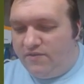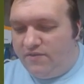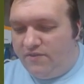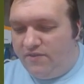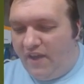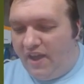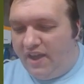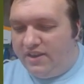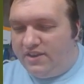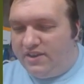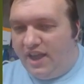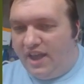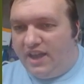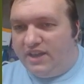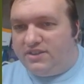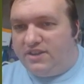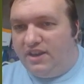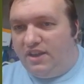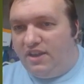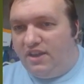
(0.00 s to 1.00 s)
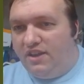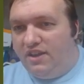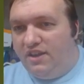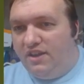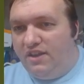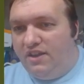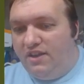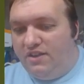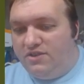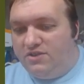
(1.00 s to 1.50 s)
Fantastic.
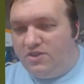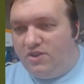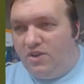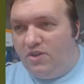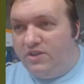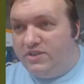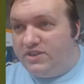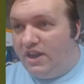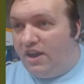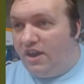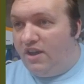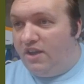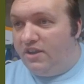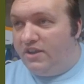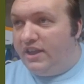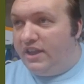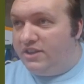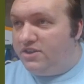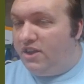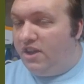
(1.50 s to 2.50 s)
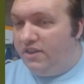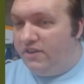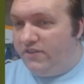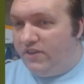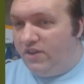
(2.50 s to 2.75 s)
So is that all? That's all of you.